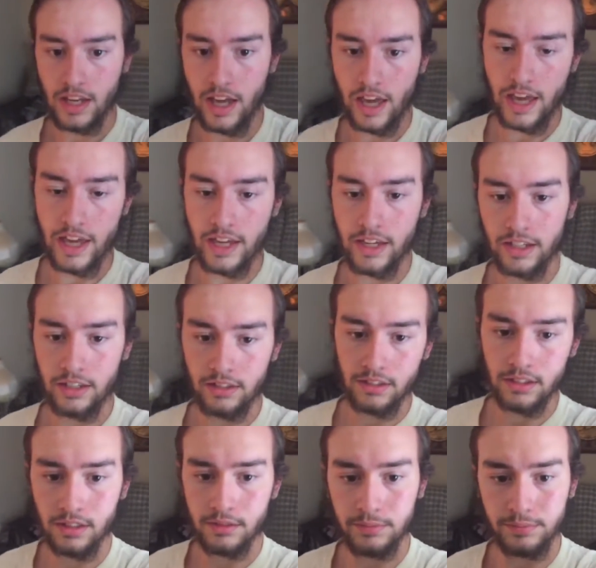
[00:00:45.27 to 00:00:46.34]

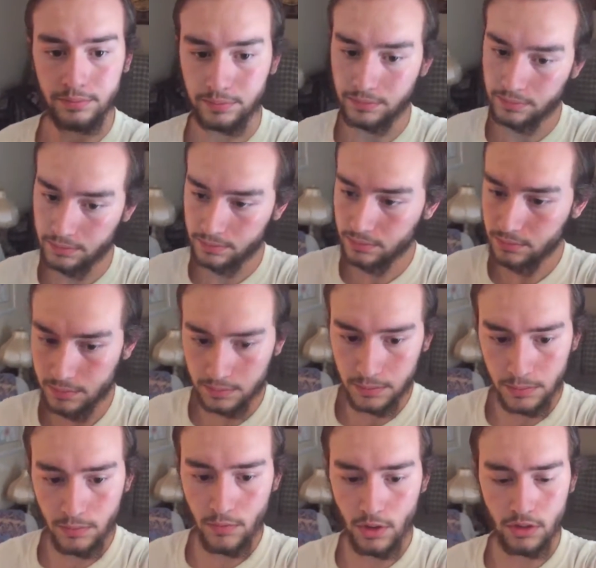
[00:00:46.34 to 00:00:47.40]
And
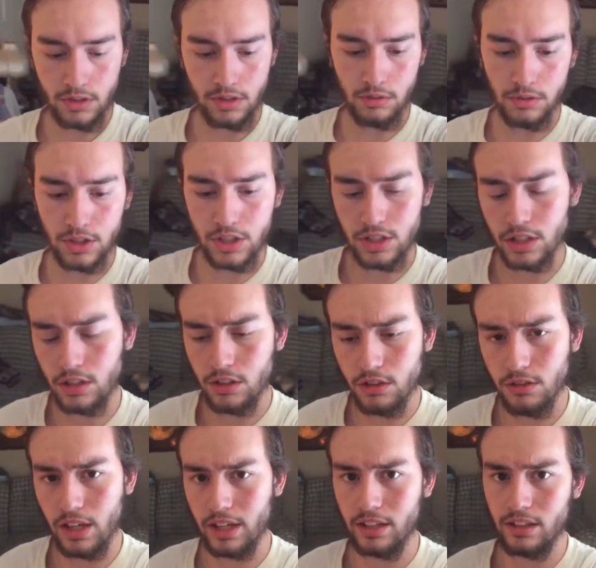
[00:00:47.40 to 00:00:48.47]
so we're just going to
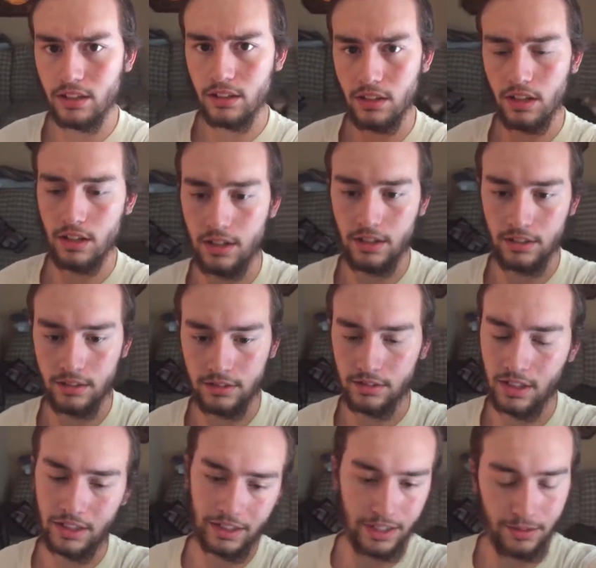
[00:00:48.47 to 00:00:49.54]
do a, uh,
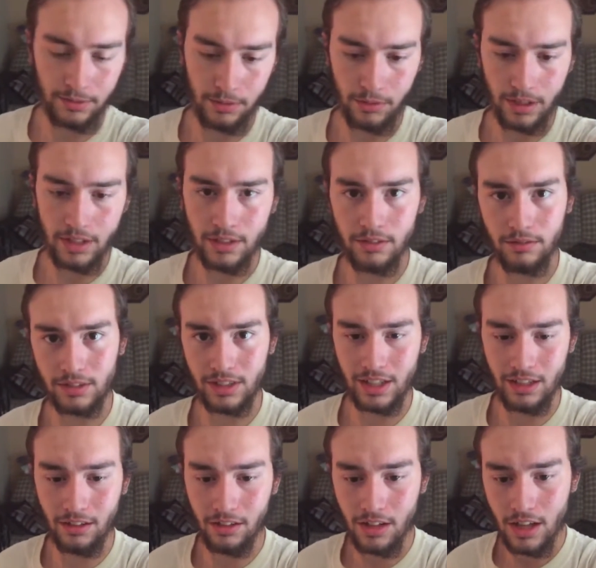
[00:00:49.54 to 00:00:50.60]
not a giveaway, the
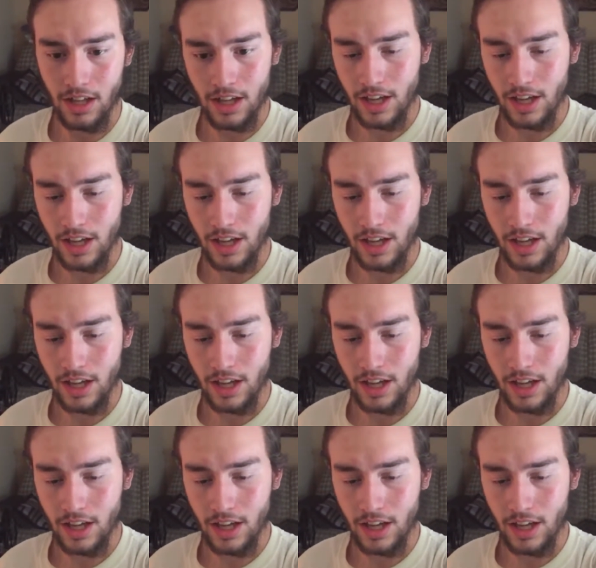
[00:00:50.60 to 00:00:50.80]
hell,